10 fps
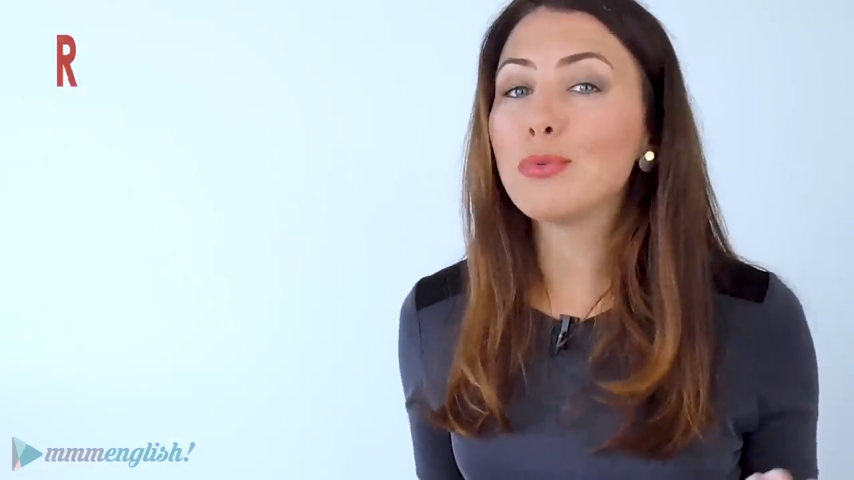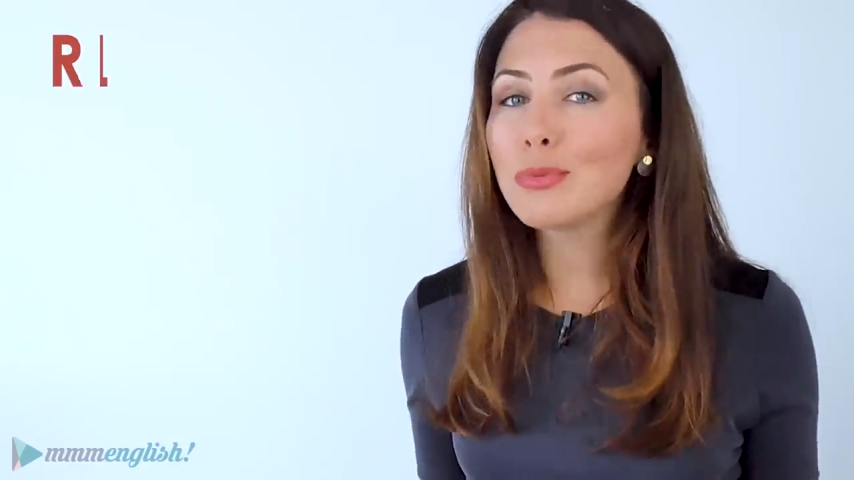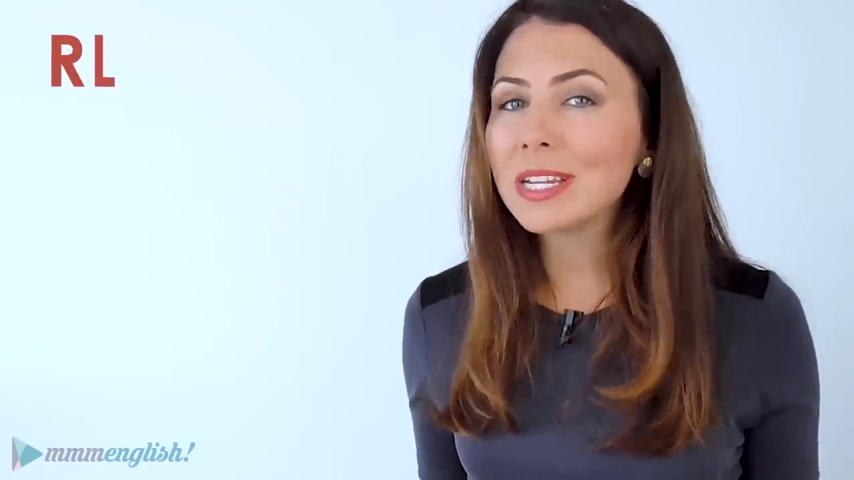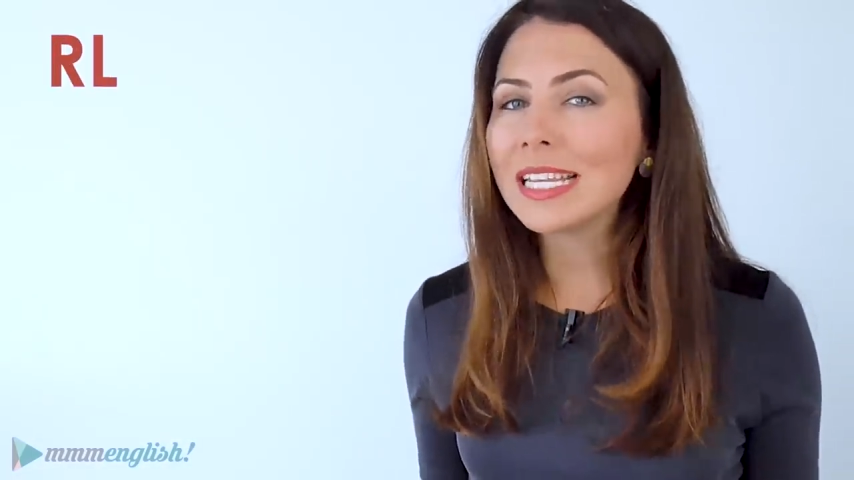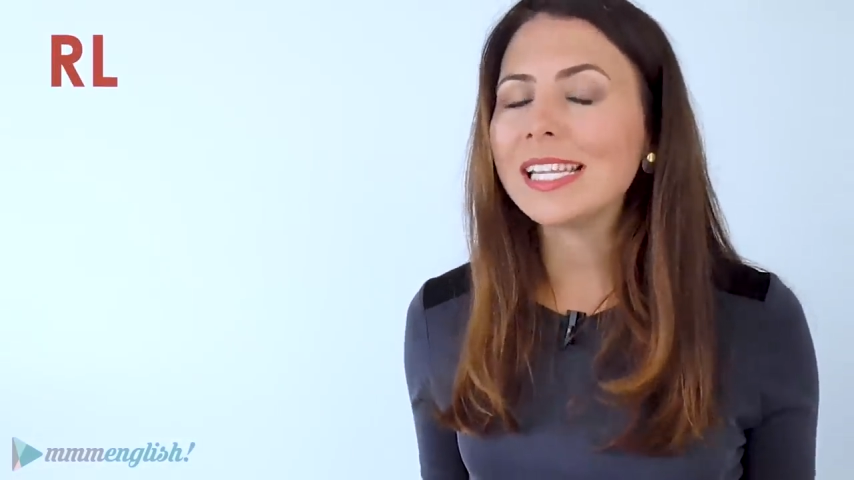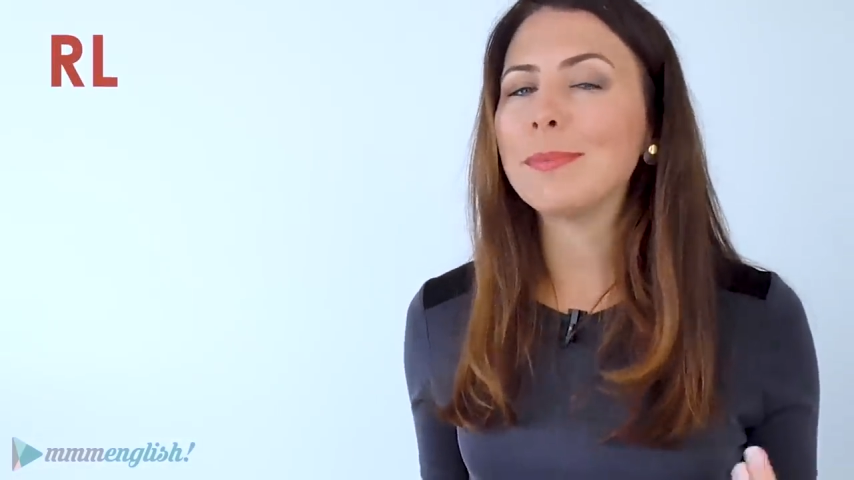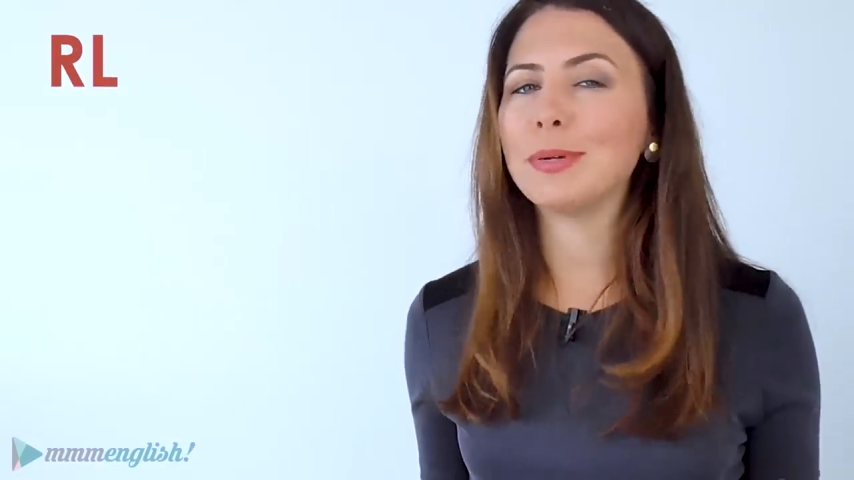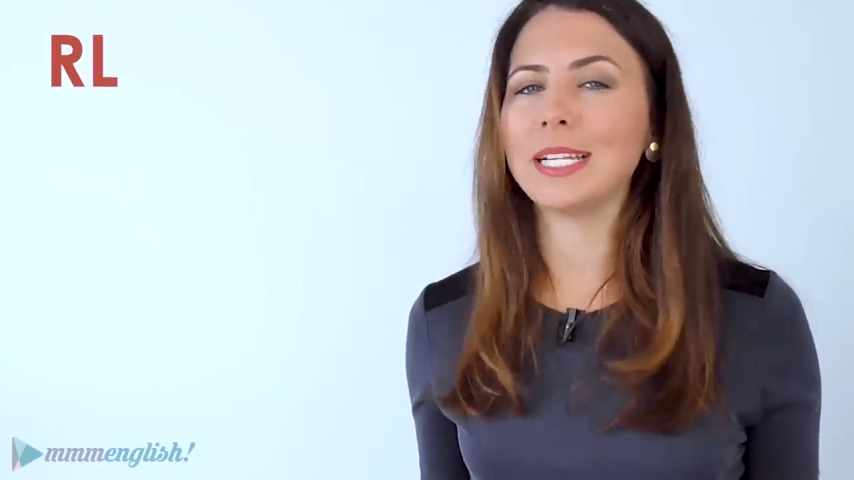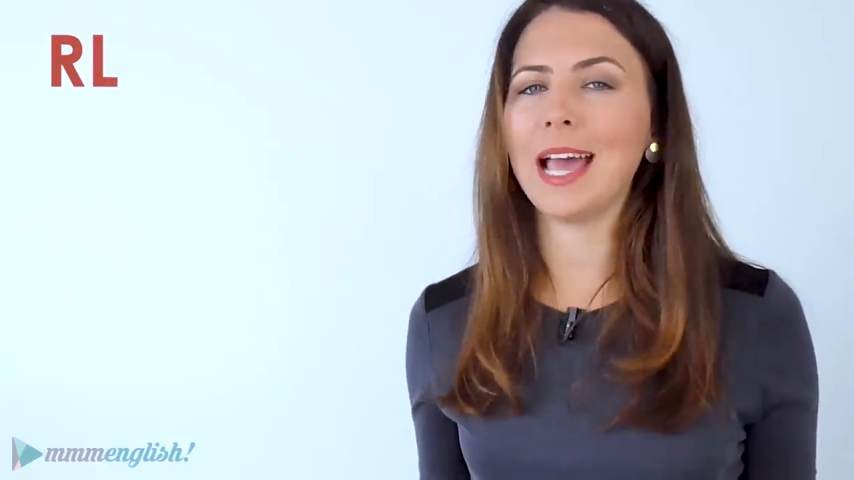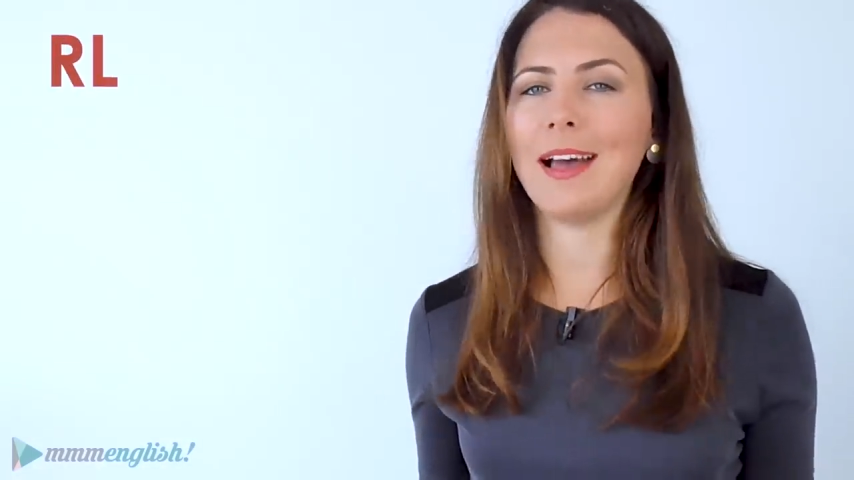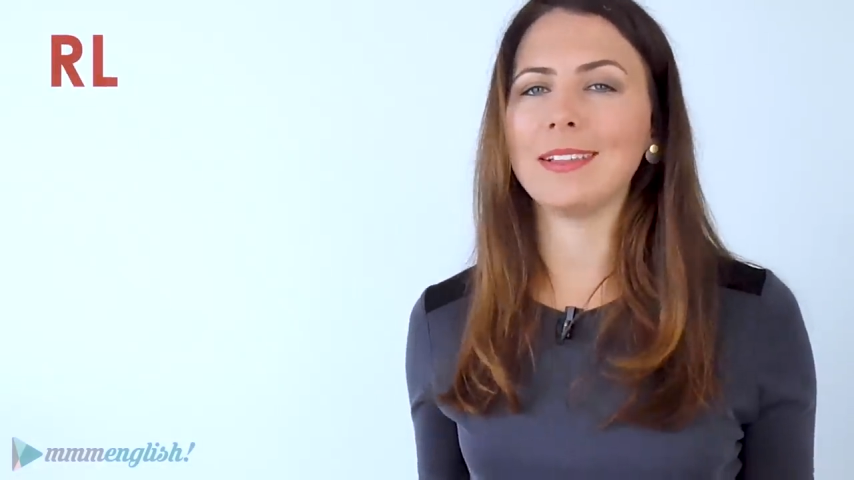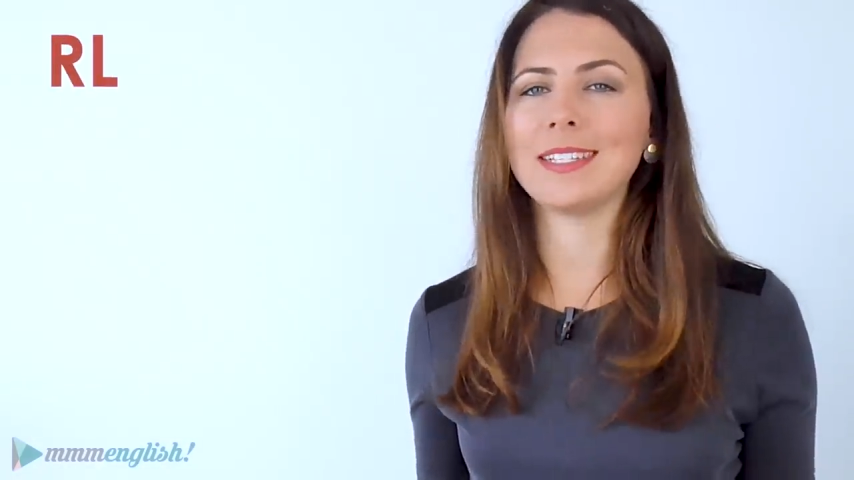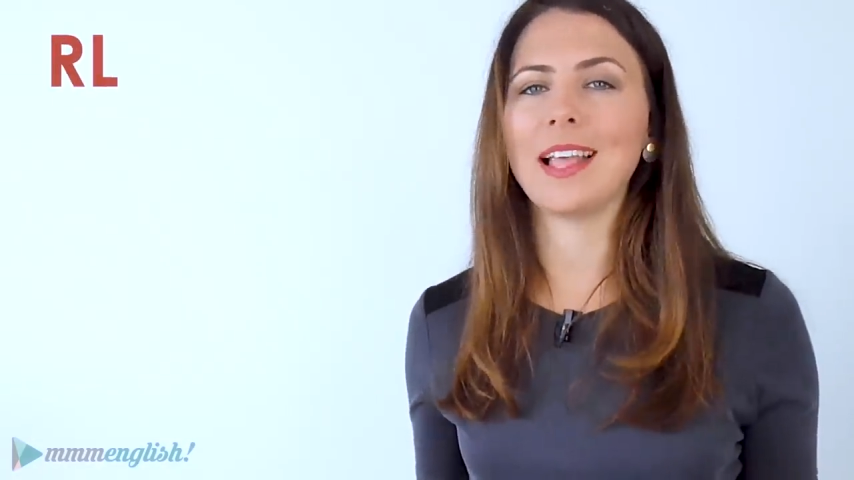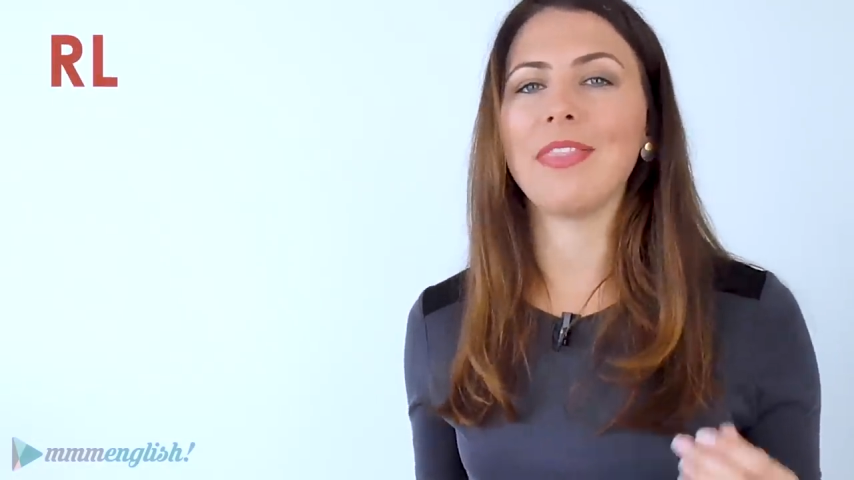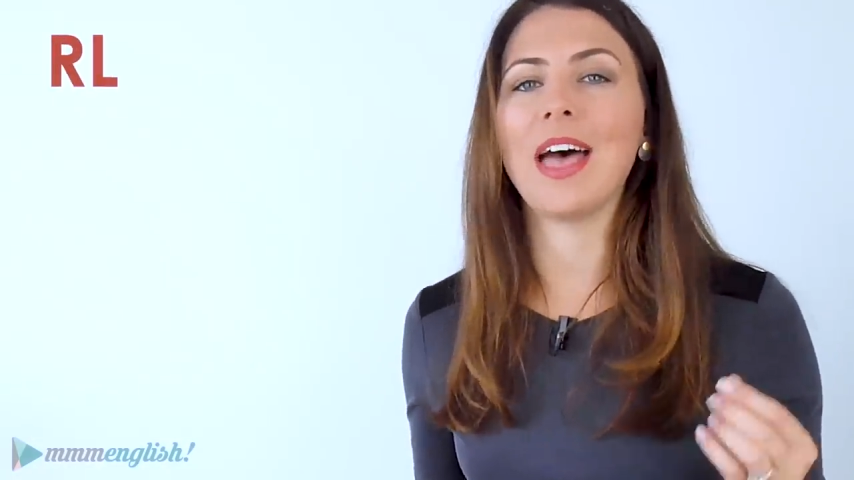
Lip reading: really pronounce